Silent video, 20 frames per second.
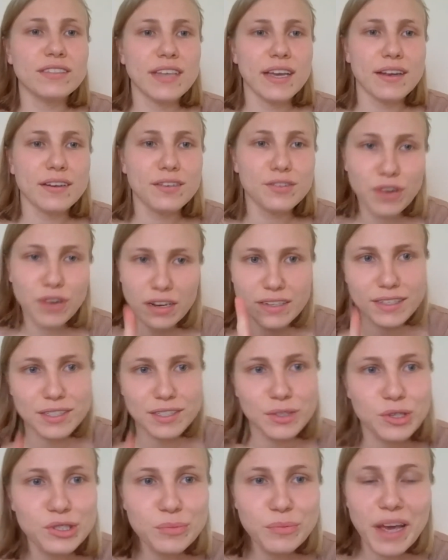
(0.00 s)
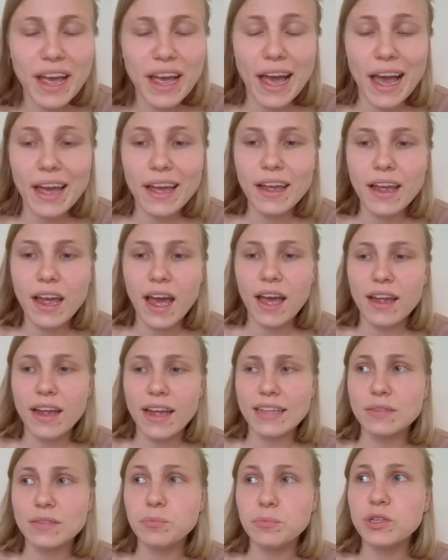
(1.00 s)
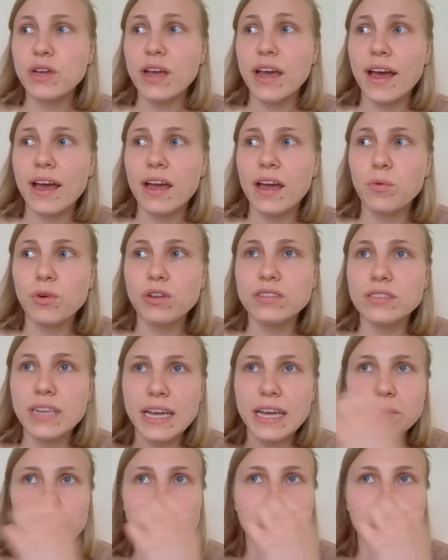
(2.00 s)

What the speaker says: second round, excuse me, I want to add,